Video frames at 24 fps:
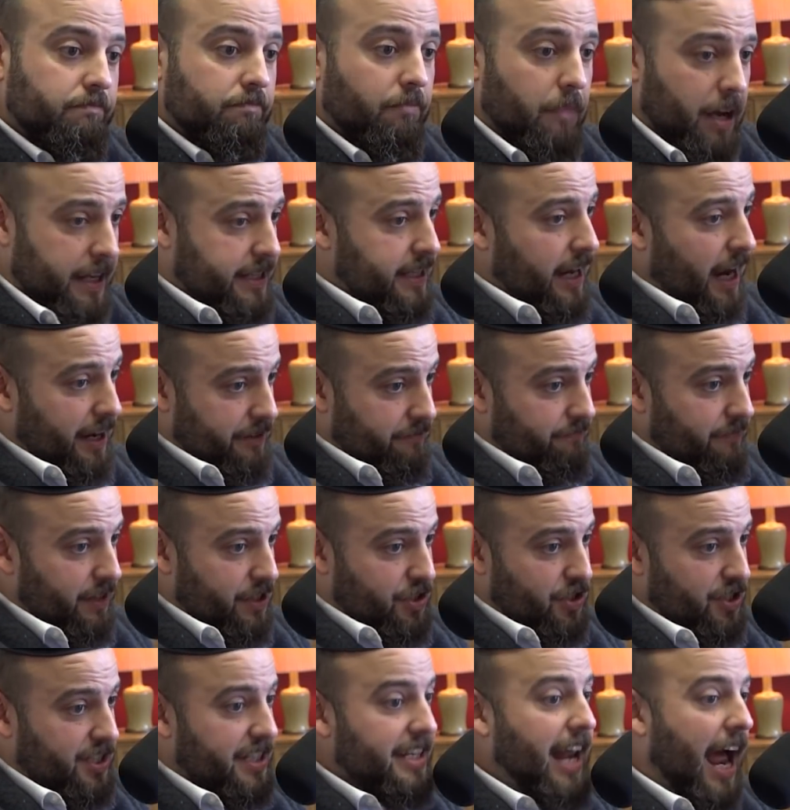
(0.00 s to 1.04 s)
it's
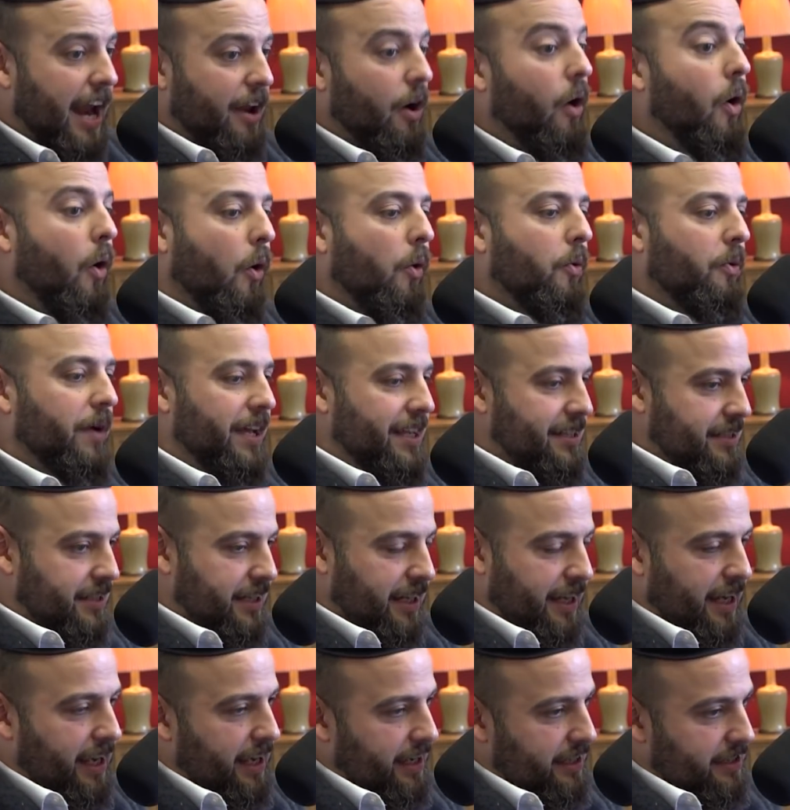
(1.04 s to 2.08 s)
just not always
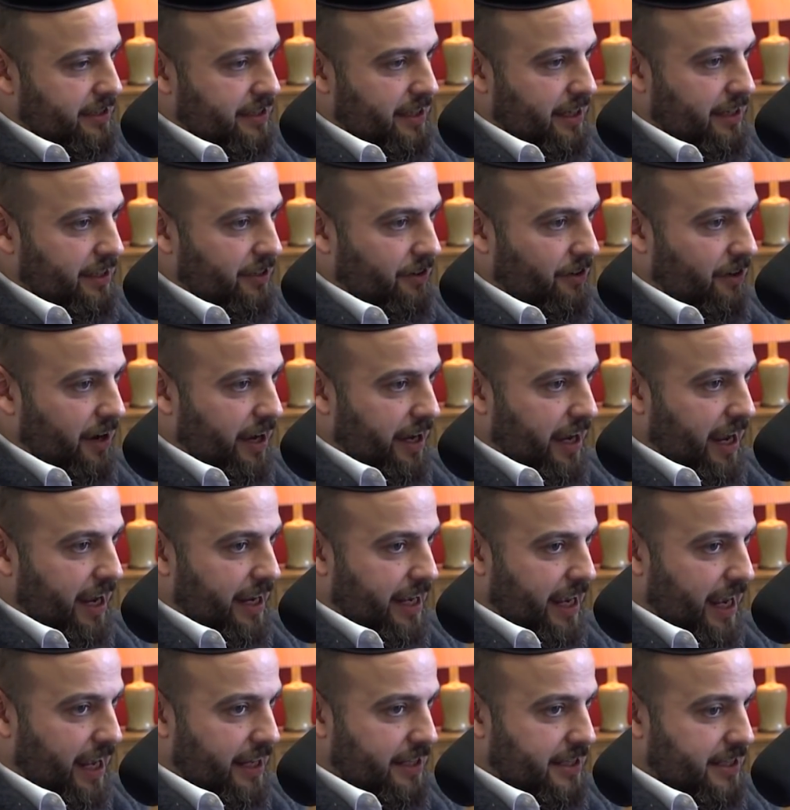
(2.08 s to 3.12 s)
the case. I
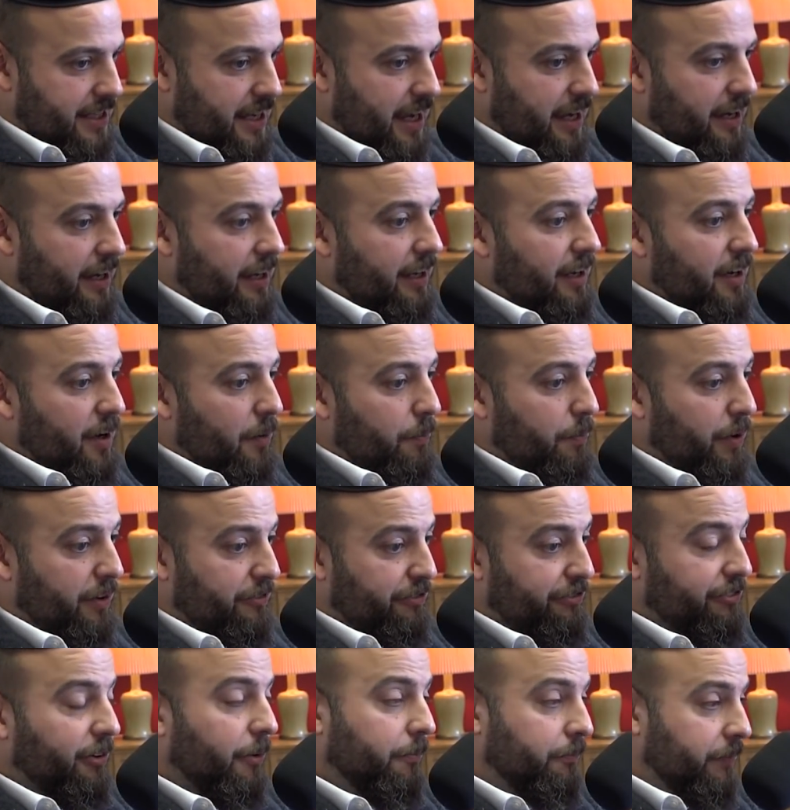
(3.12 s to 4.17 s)
can say, but
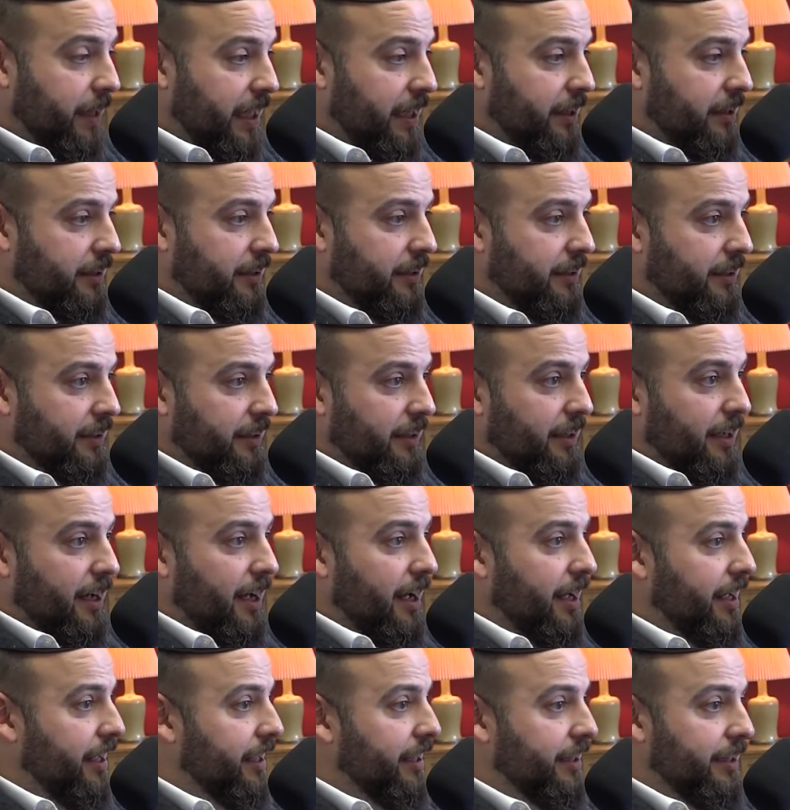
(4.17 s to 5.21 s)
for me,
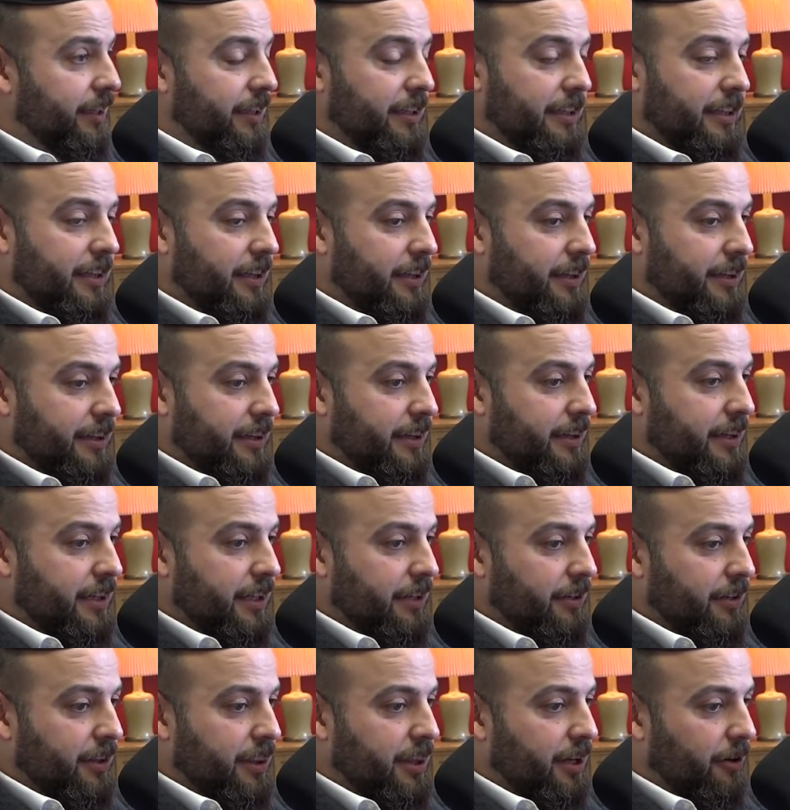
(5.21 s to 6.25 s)

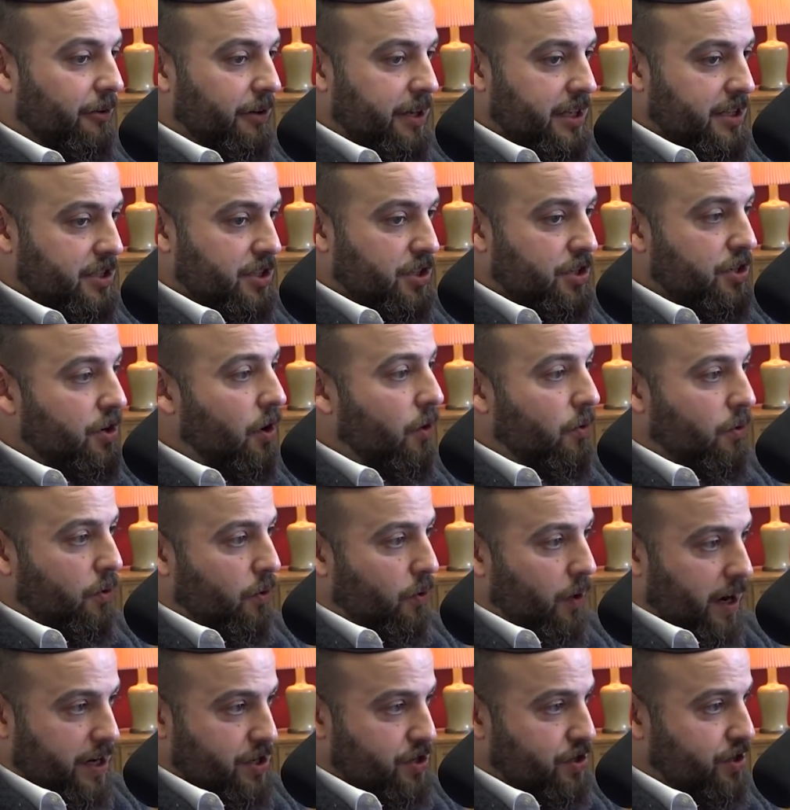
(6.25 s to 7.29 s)
there is no
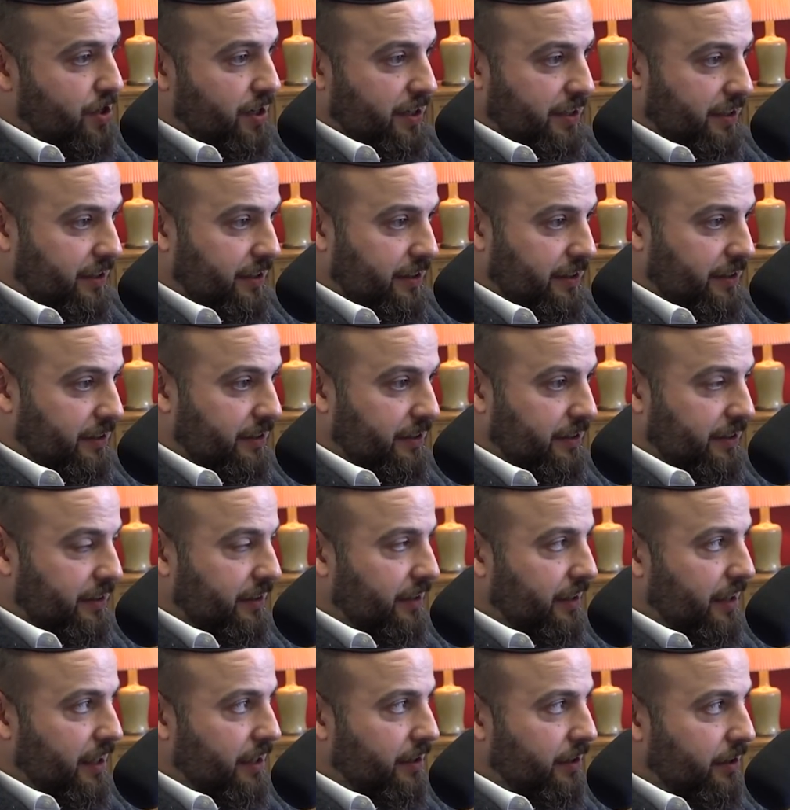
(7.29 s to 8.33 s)
question
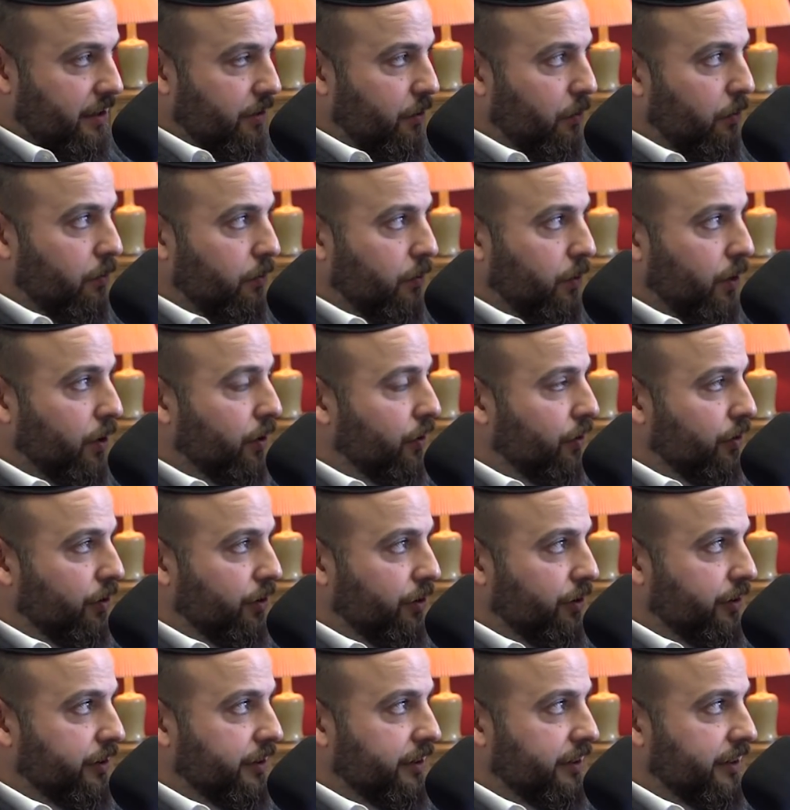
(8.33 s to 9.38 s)
in the
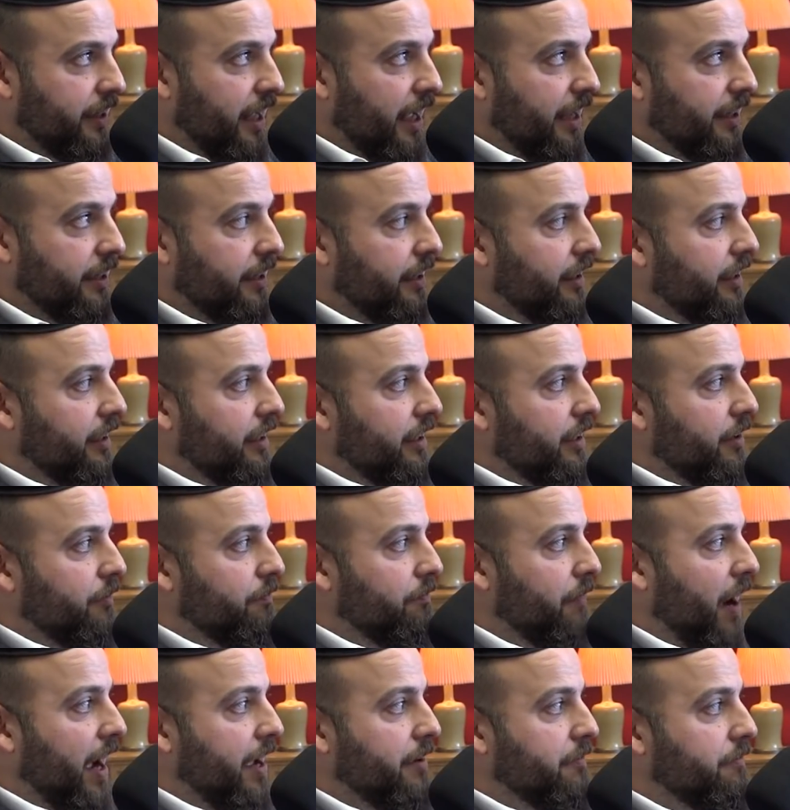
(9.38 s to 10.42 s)
world that
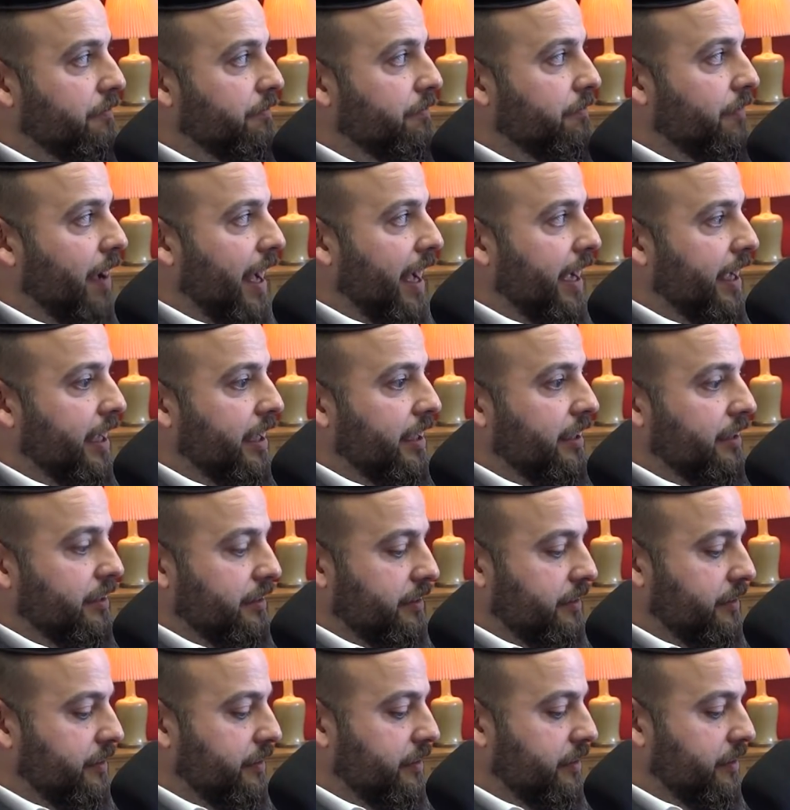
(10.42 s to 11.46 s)
my
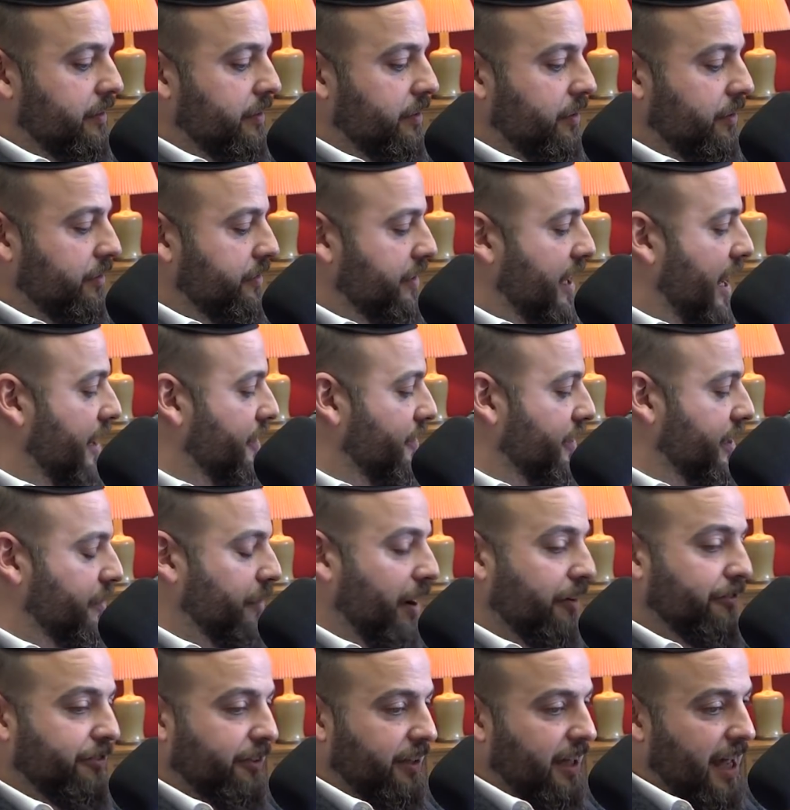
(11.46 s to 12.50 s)
not only
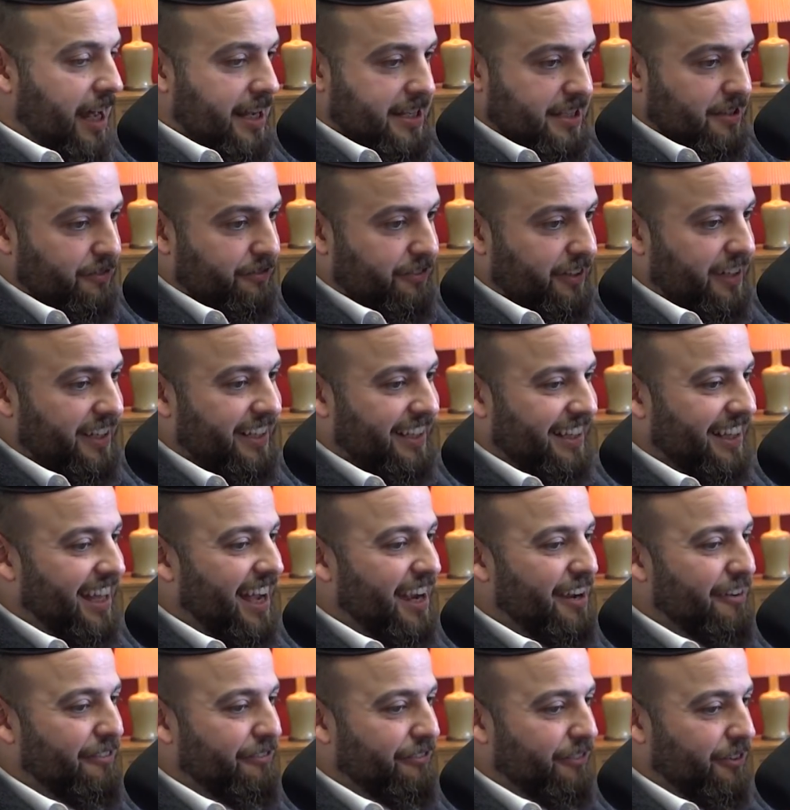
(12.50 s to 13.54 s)
my philosophy in
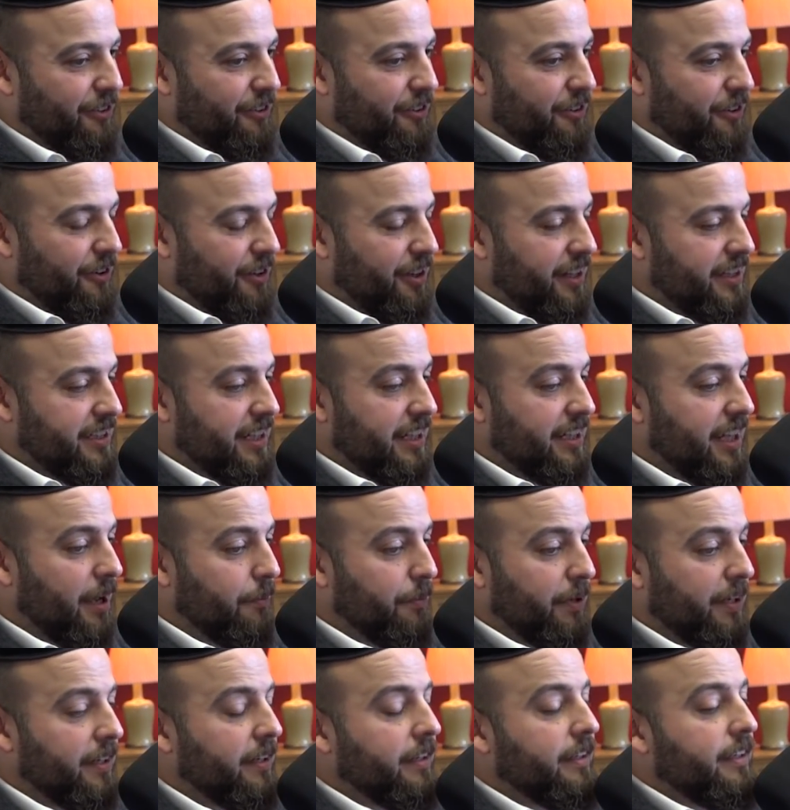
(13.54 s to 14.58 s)
life or things like that, but